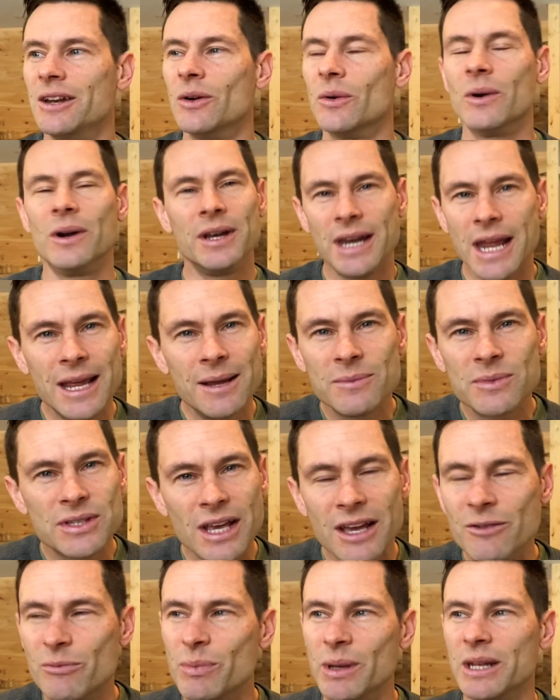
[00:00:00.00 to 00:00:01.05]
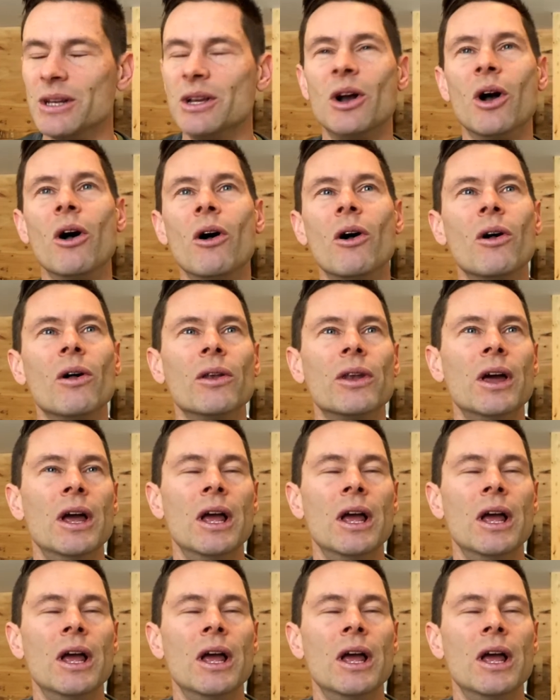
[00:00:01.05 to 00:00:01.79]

or names I've been called.